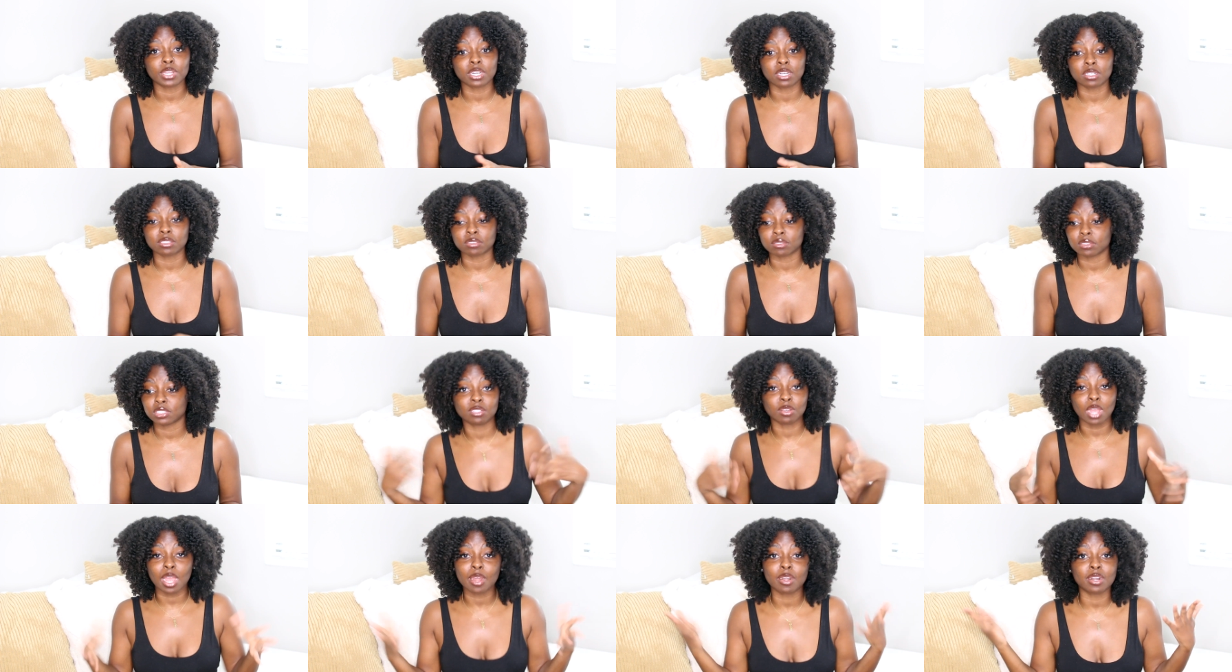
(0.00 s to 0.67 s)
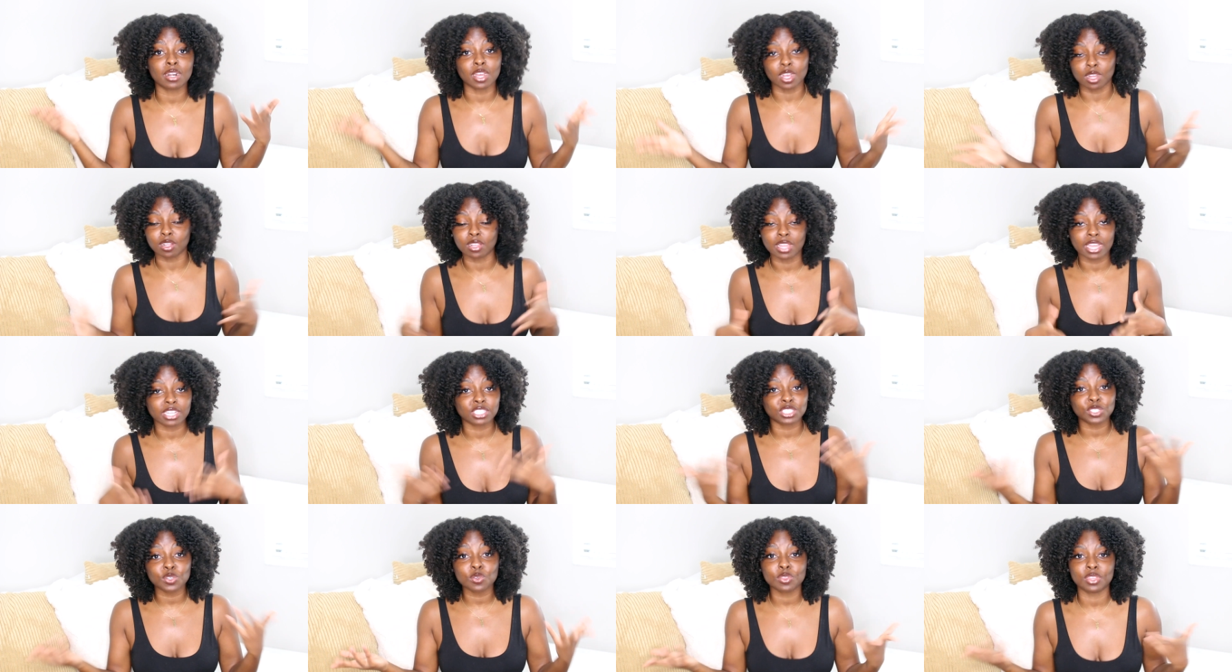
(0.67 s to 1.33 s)
And I don't know,
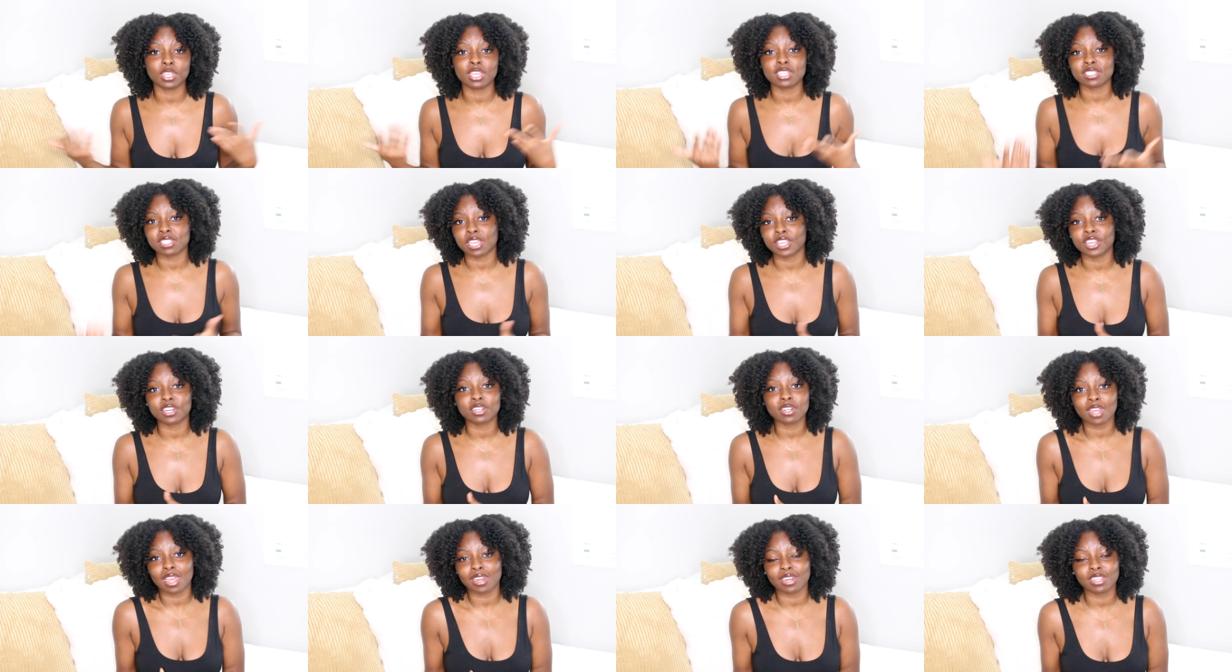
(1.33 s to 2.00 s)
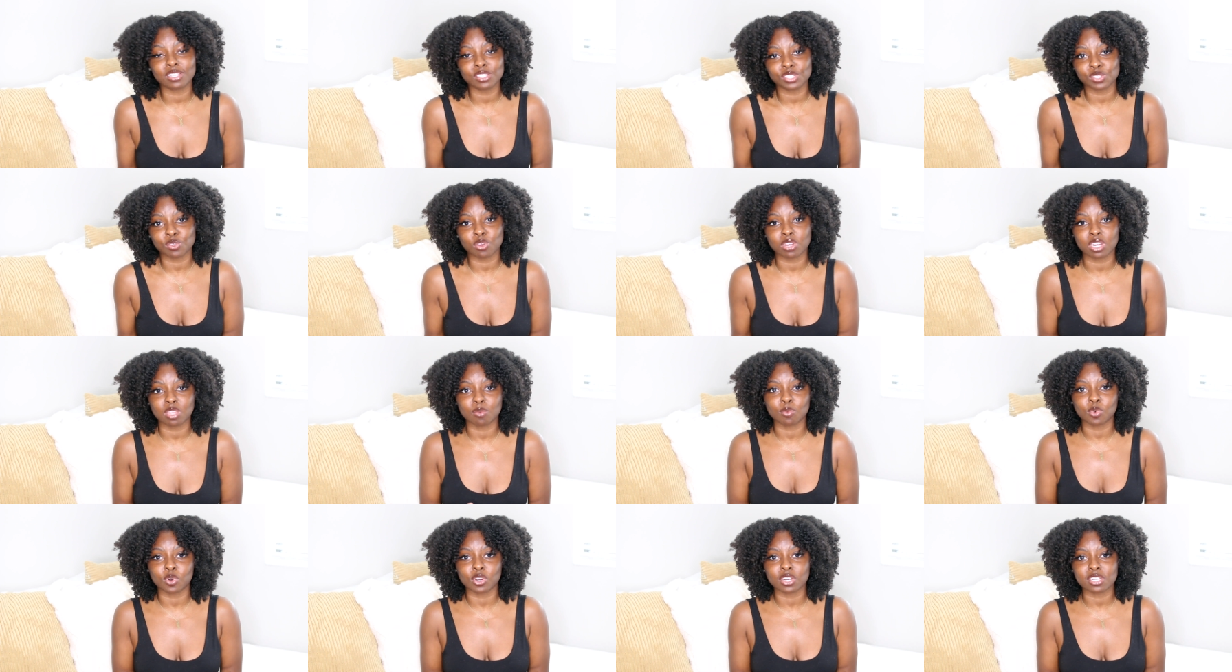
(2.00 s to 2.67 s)
like do things that you're not into
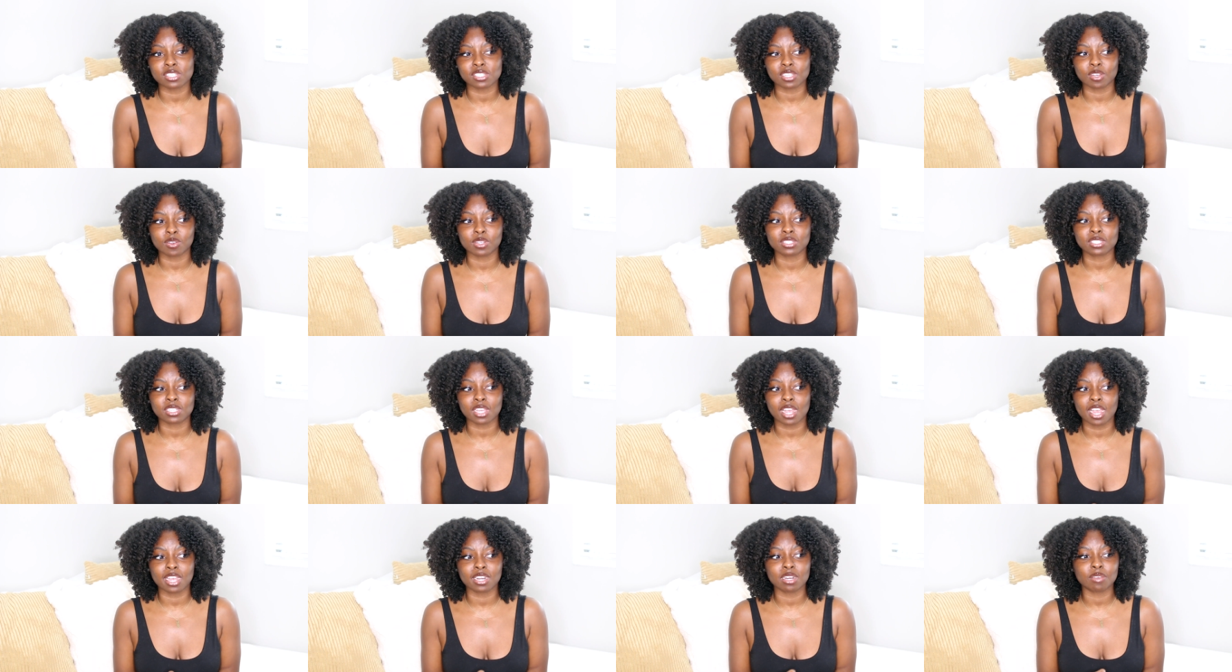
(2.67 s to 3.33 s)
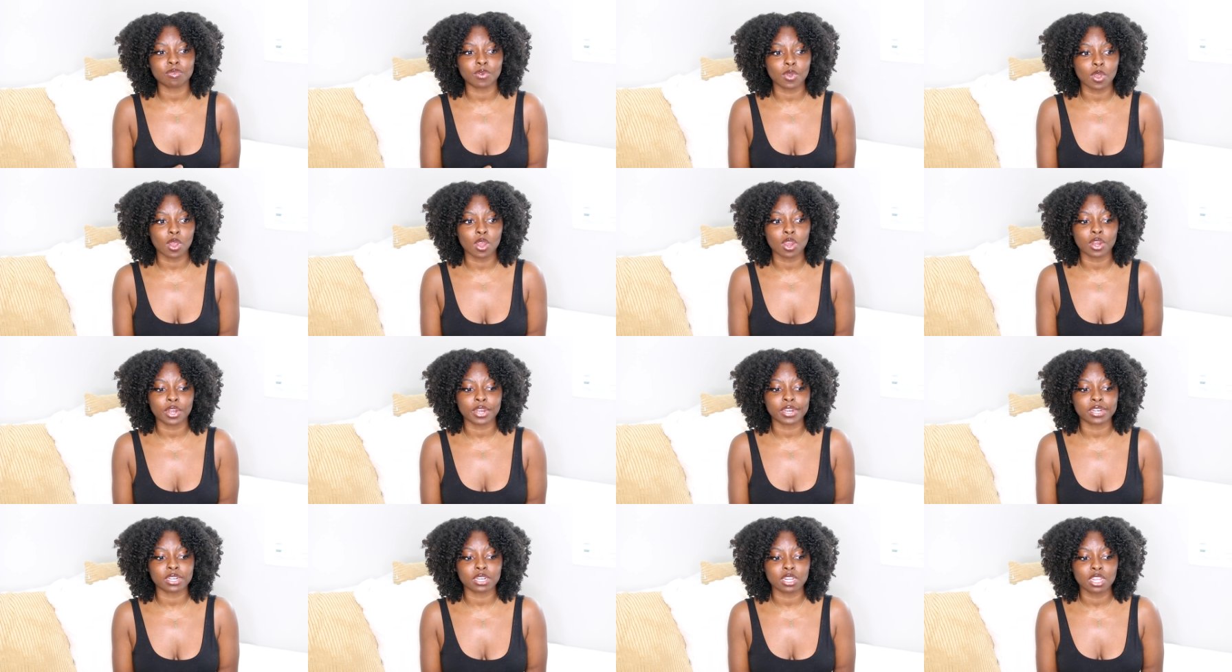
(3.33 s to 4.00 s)
anymore. So it's kind of
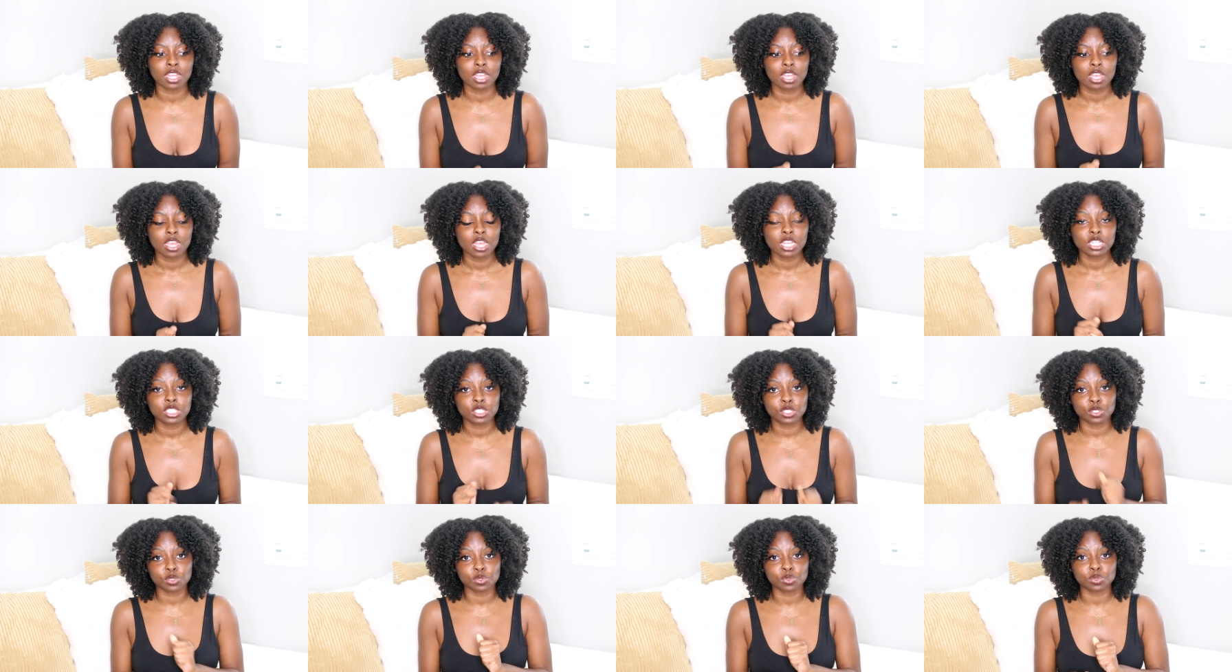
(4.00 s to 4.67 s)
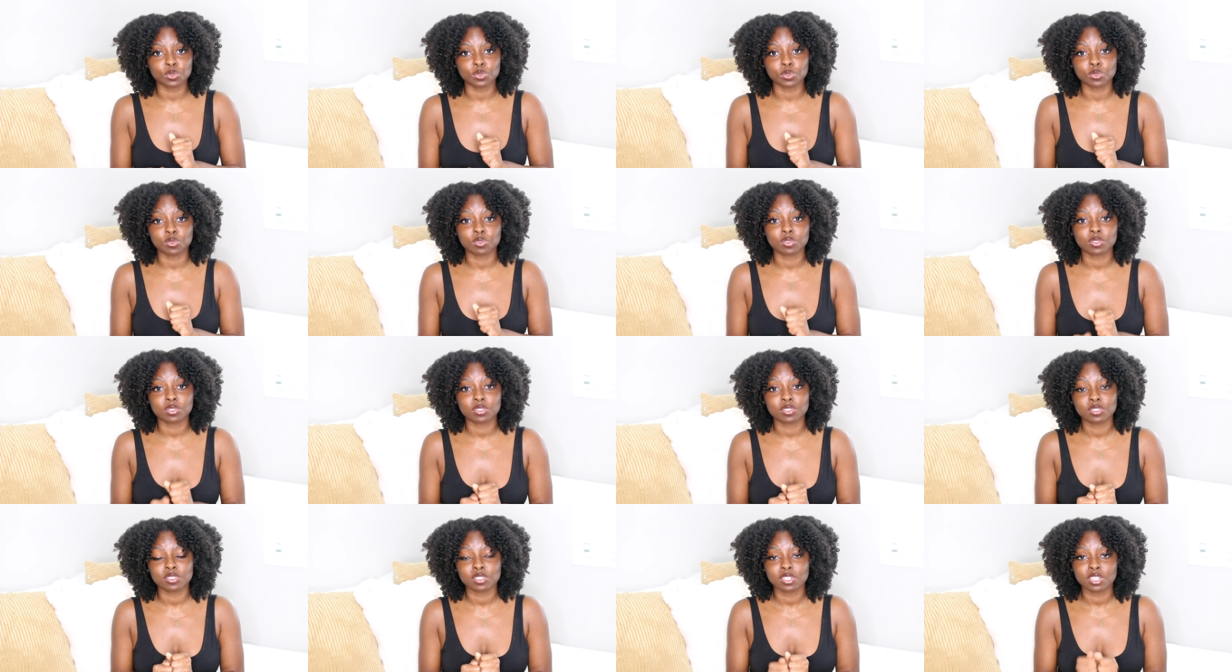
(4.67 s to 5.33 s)
hard to
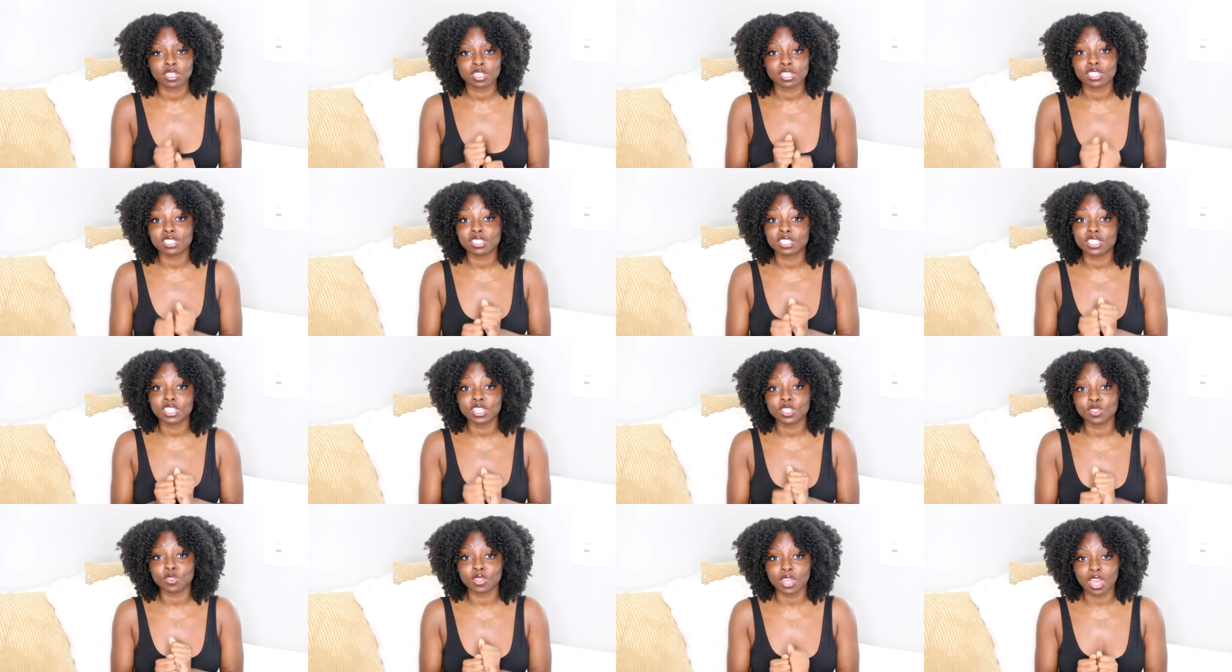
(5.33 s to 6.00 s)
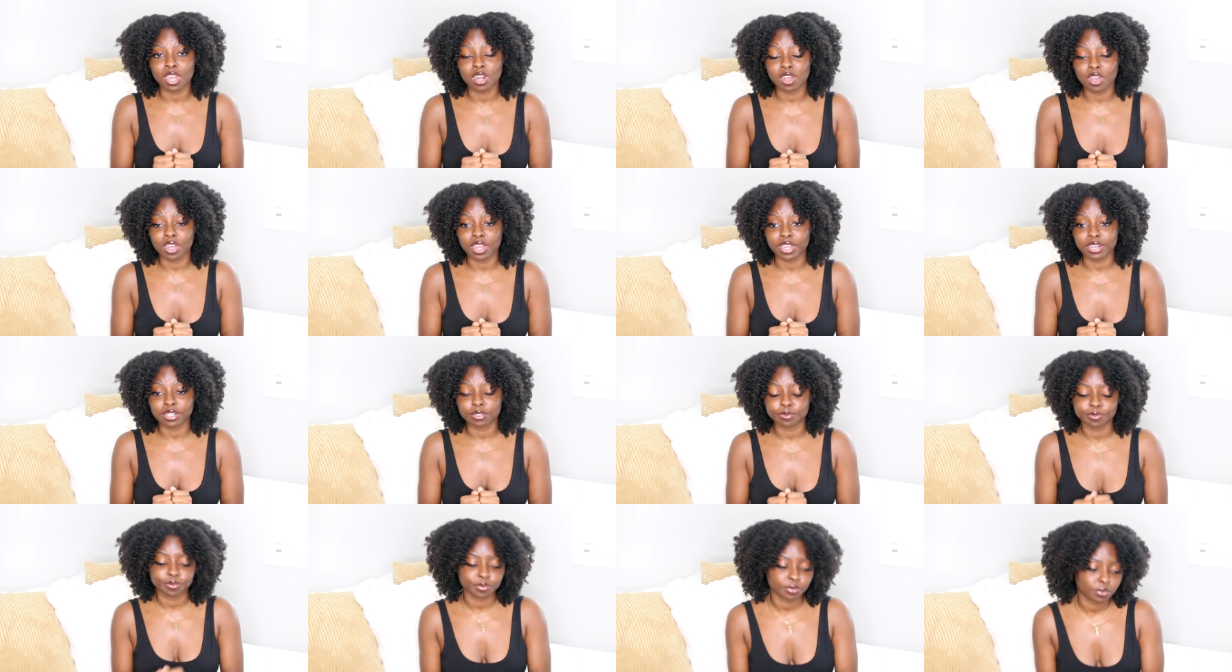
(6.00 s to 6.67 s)
continue that
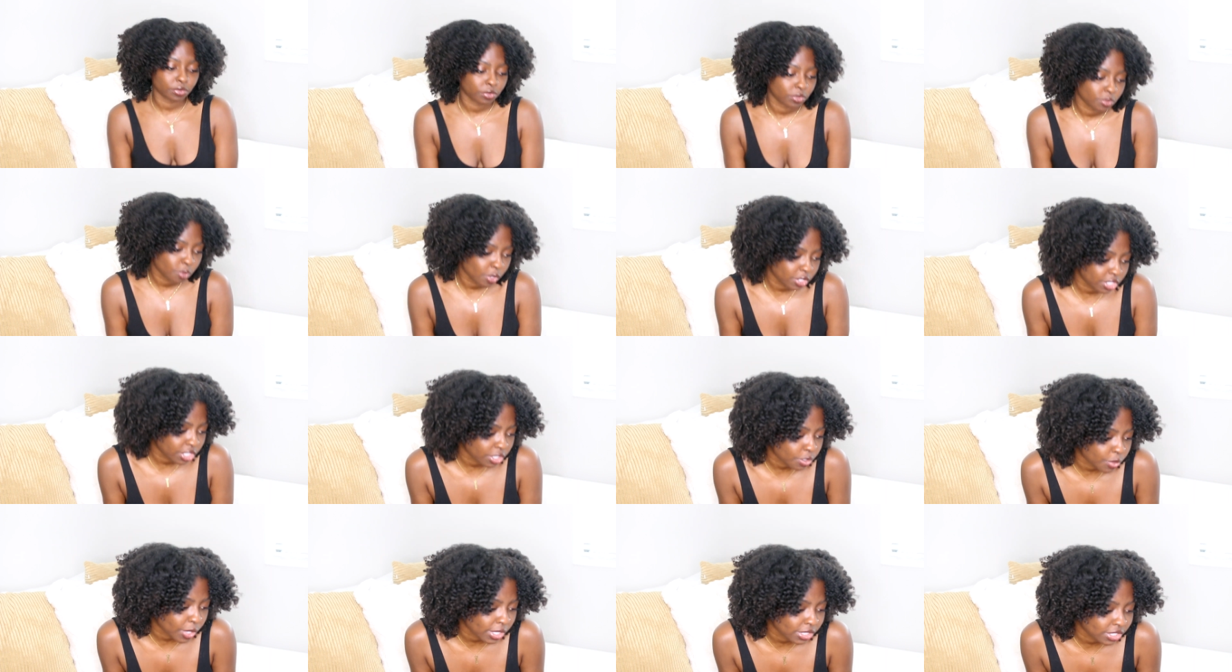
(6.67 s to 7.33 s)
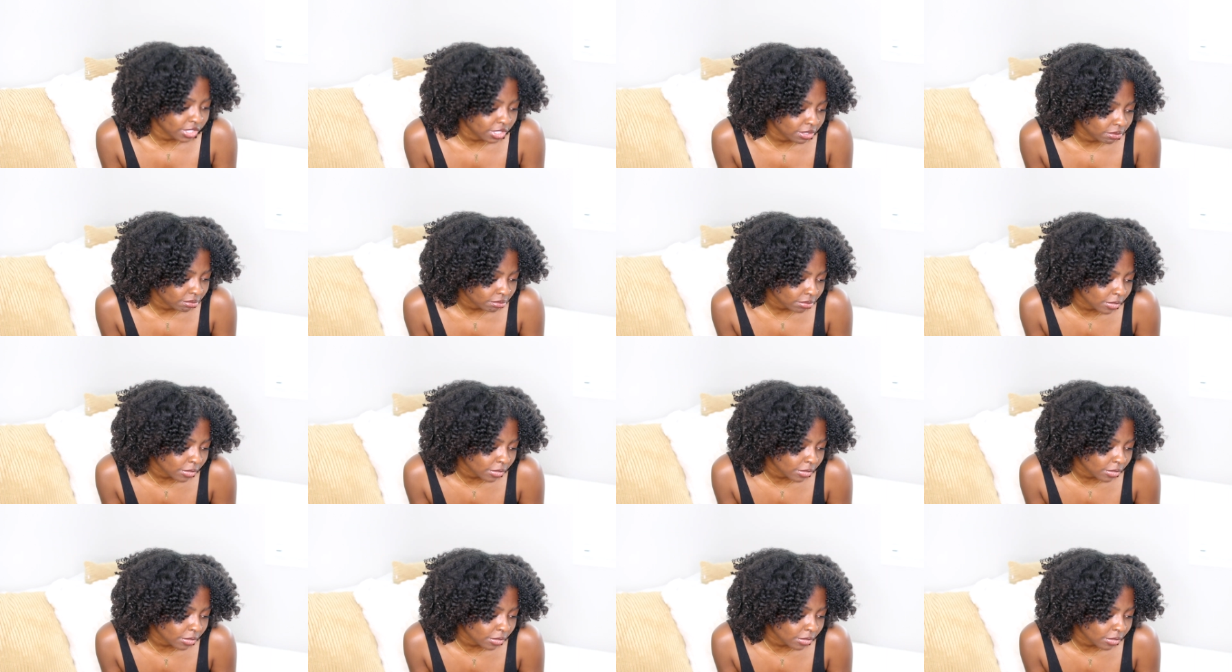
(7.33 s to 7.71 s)
on. What's your question?